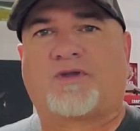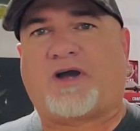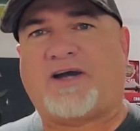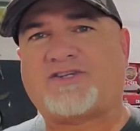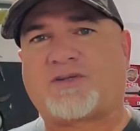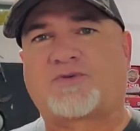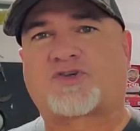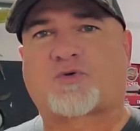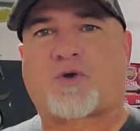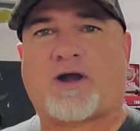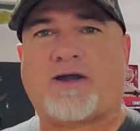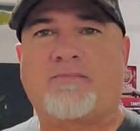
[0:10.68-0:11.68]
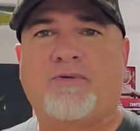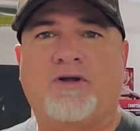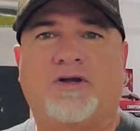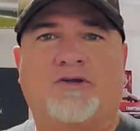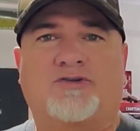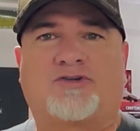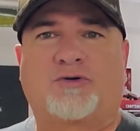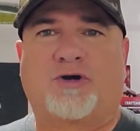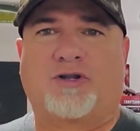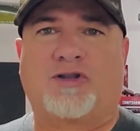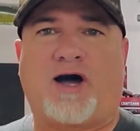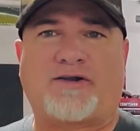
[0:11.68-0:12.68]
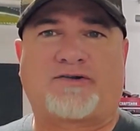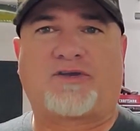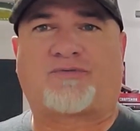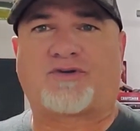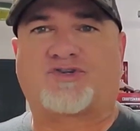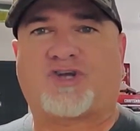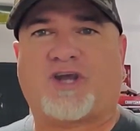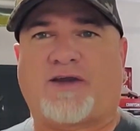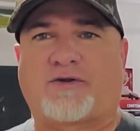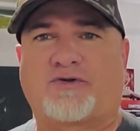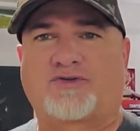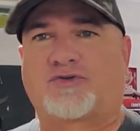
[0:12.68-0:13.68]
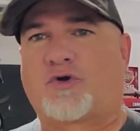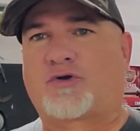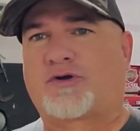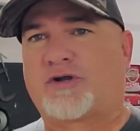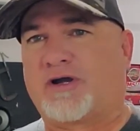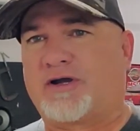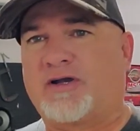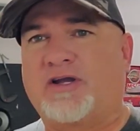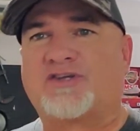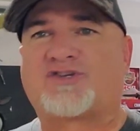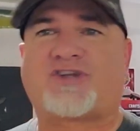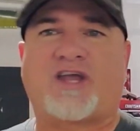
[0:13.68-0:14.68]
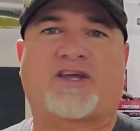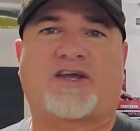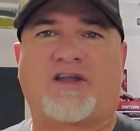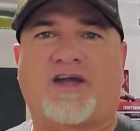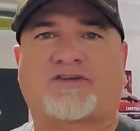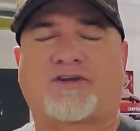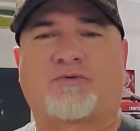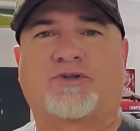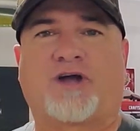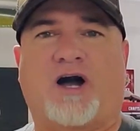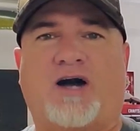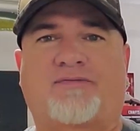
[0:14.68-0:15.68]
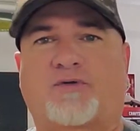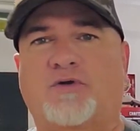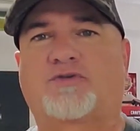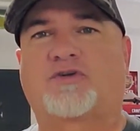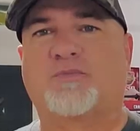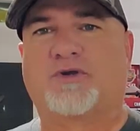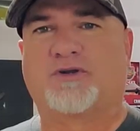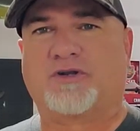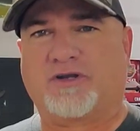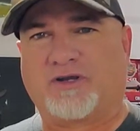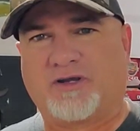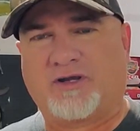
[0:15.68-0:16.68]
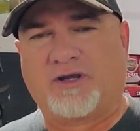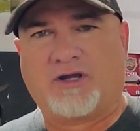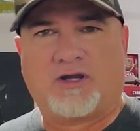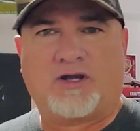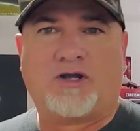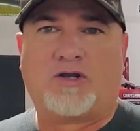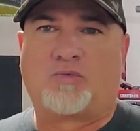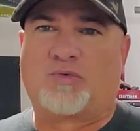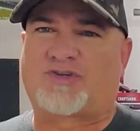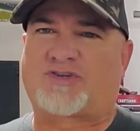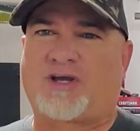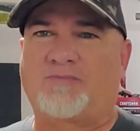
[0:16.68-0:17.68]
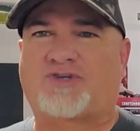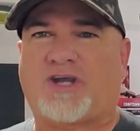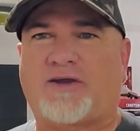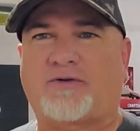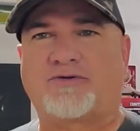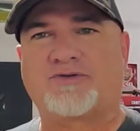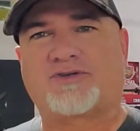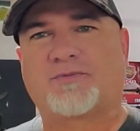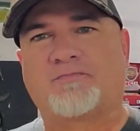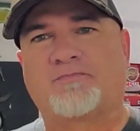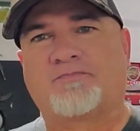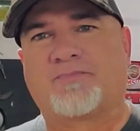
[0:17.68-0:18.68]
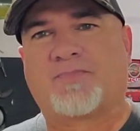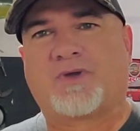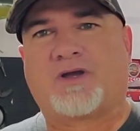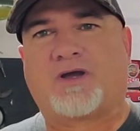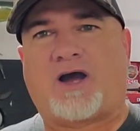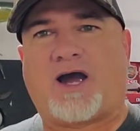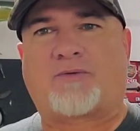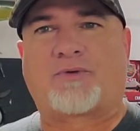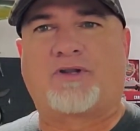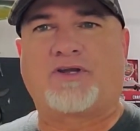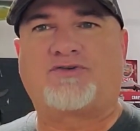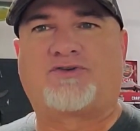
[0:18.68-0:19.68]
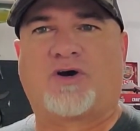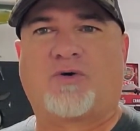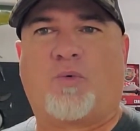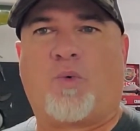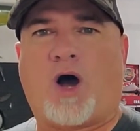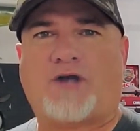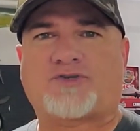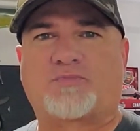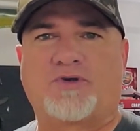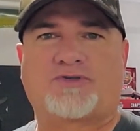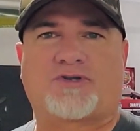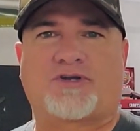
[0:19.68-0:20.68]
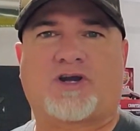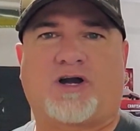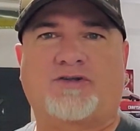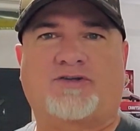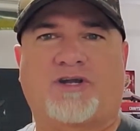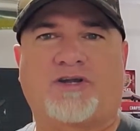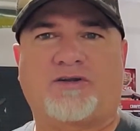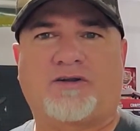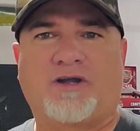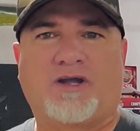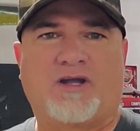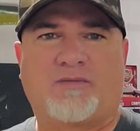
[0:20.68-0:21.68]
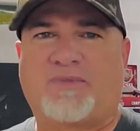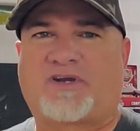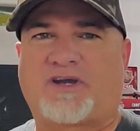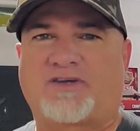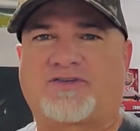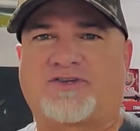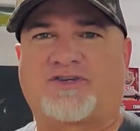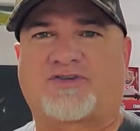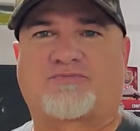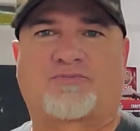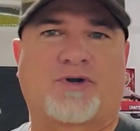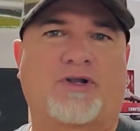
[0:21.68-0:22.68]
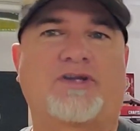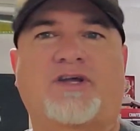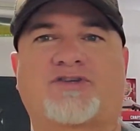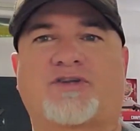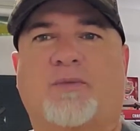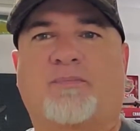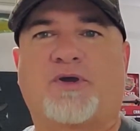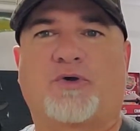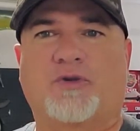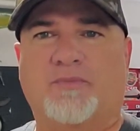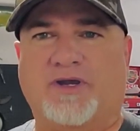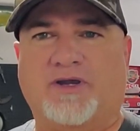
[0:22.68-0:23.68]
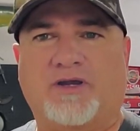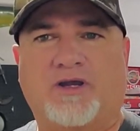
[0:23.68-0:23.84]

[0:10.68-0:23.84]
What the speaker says: I subscribe to a lot of different channels in order to stay connected with the off-road community. With some channels, I really don't watch most of the content because it just really doesn't appeal to me.